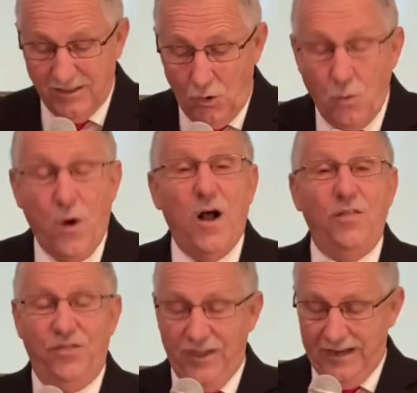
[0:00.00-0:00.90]
the
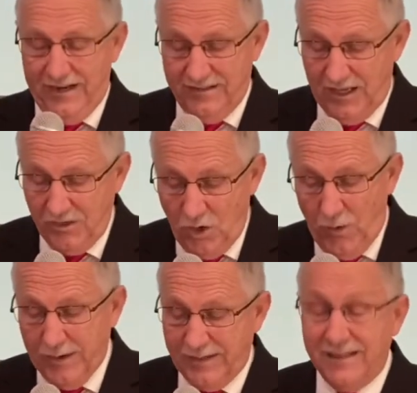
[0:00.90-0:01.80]
one that is
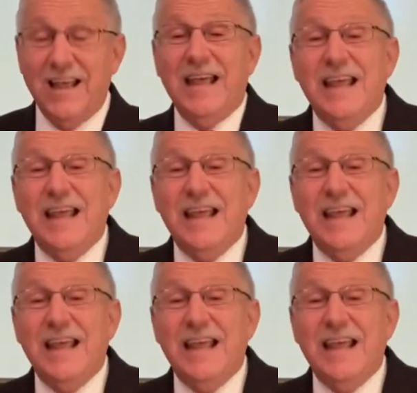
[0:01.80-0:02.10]
anointed.